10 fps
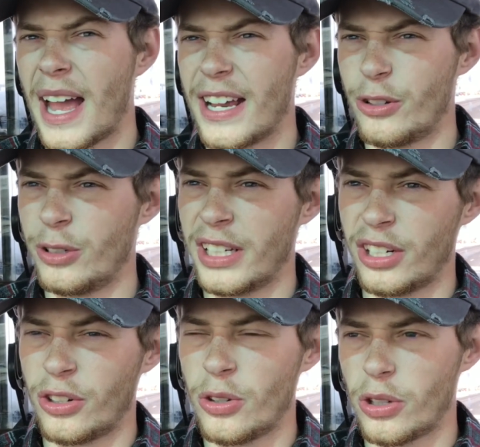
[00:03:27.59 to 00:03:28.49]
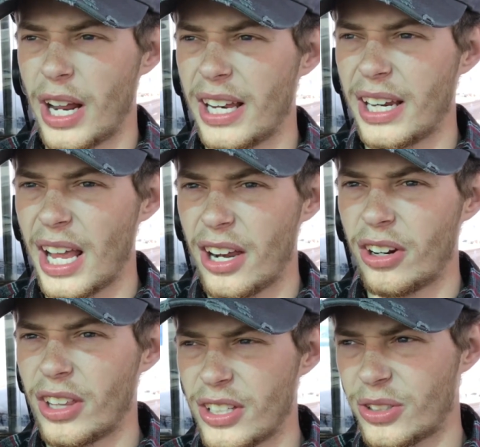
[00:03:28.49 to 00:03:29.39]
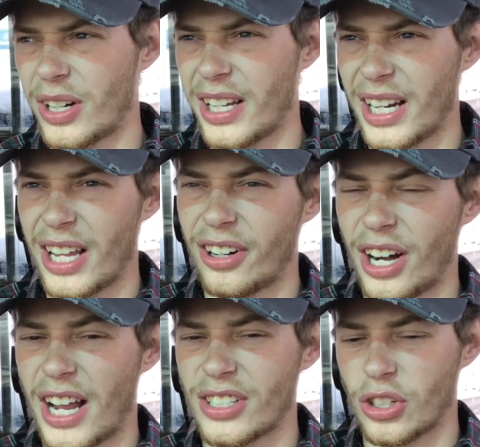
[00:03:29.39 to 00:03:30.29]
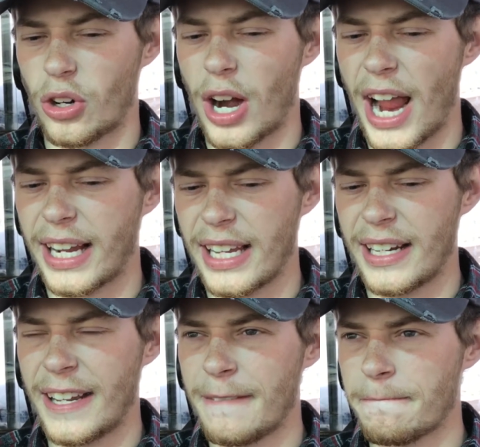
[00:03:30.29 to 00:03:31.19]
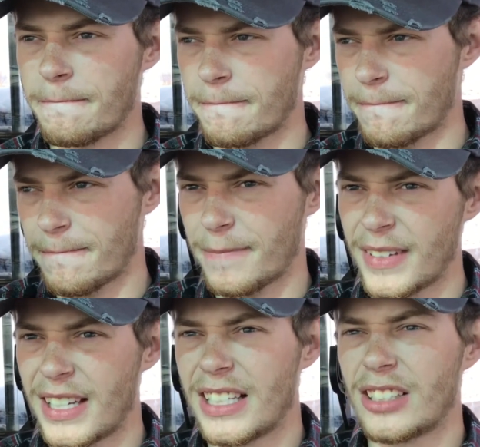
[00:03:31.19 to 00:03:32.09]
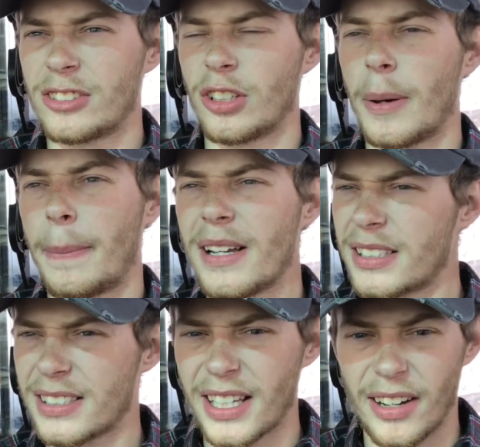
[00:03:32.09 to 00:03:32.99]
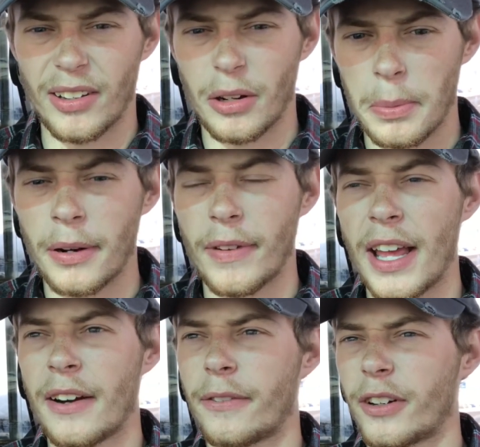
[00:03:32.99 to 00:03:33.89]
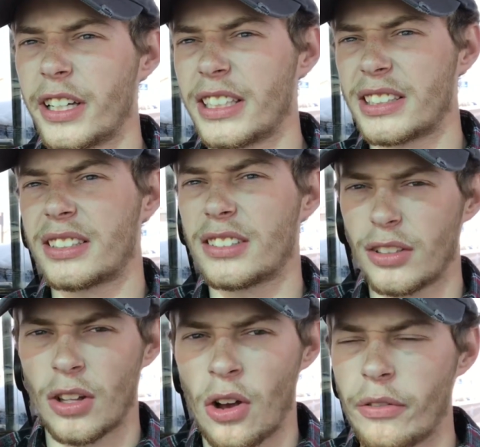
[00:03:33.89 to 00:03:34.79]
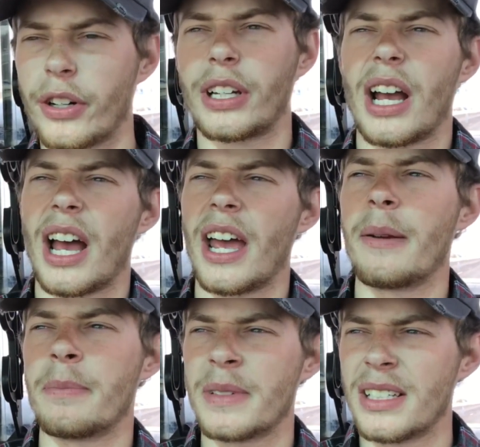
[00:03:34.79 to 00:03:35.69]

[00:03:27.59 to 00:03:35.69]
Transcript: I do need a new radiator. This radiator has a crack in it, so it pisses out a little bit of antifreeze over time.